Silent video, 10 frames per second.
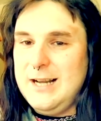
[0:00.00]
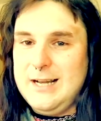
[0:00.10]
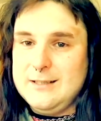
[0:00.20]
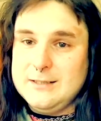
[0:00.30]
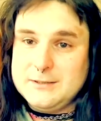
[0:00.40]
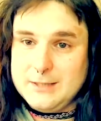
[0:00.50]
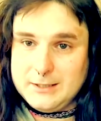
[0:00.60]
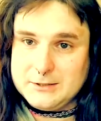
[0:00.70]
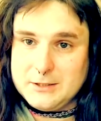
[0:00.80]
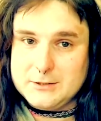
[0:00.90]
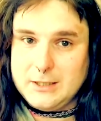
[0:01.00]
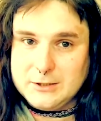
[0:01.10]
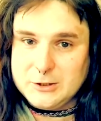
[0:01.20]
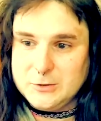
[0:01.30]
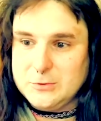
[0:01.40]
and then Segata
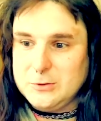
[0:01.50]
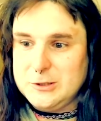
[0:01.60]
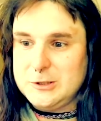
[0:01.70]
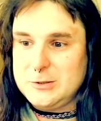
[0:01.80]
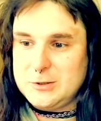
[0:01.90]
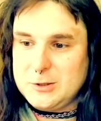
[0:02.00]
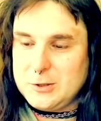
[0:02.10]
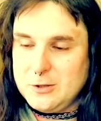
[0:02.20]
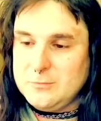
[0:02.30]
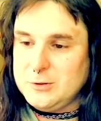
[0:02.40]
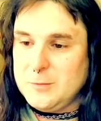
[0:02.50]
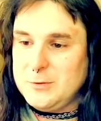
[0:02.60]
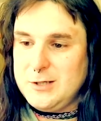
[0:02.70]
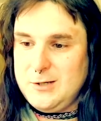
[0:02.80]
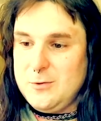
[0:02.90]
Sanshiro just comes up
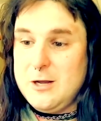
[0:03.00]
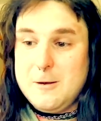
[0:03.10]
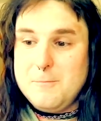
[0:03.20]
to you,